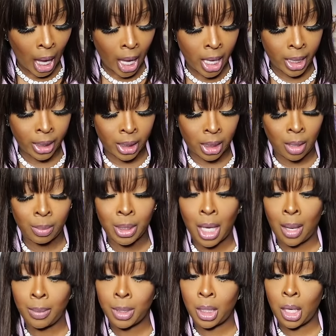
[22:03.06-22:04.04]
and
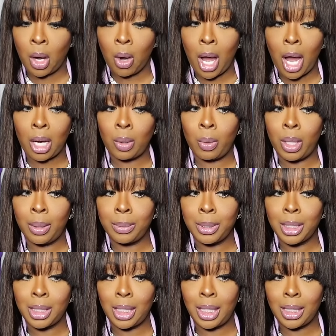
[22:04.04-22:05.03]
sometimes it go all the way up
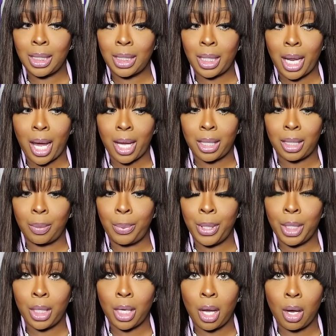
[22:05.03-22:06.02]
to 69
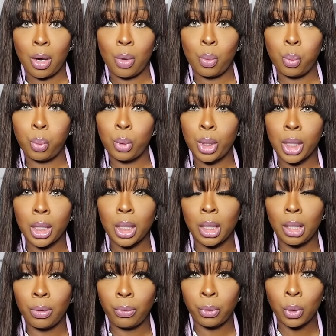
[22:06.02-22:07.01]
depending on what
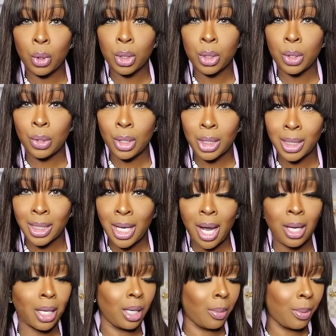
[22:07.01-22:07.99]
influencer is
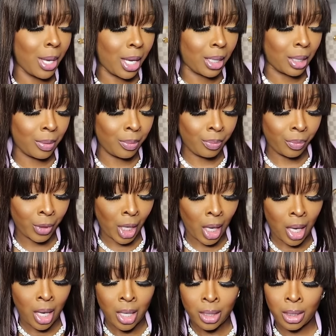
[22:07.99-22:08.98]
talking about it
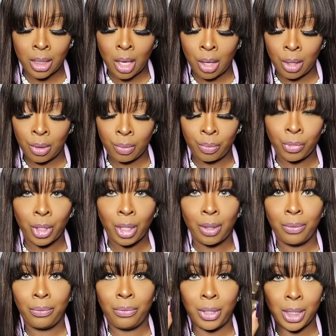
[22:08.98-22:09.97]
so
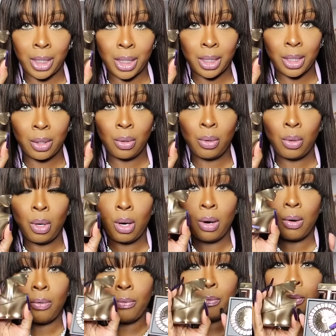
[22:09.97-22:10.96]
52
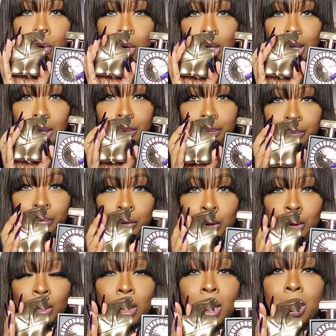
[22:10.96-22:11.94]
40
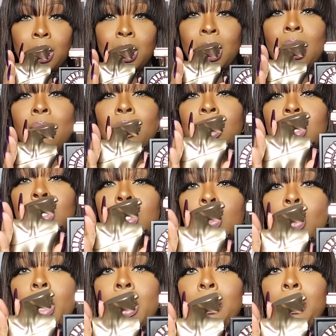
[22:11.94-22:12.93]
You're going to save a good
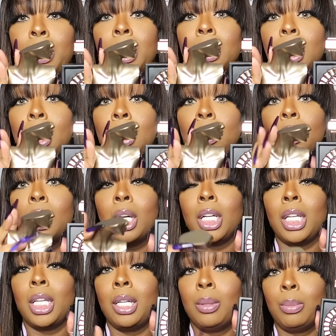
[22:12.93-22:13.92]
12 bucks and you're going
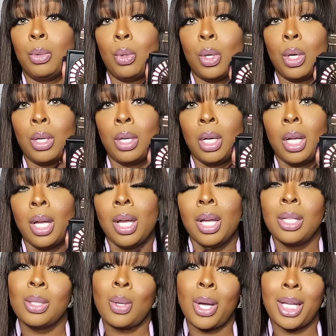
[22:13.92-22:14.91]
to get more.
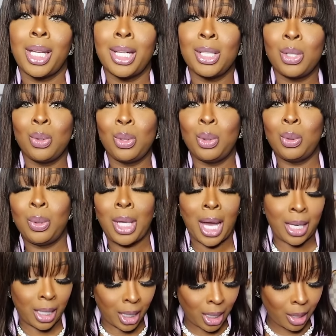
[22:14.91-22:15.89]
So I guess you do
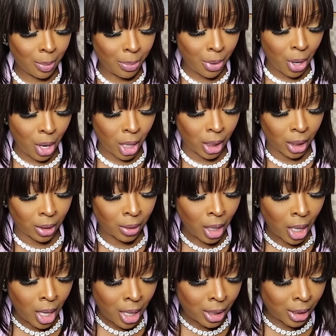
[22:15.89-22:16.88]
kind of get a bargain.
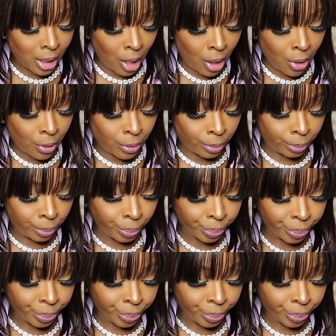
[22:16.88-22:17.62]
So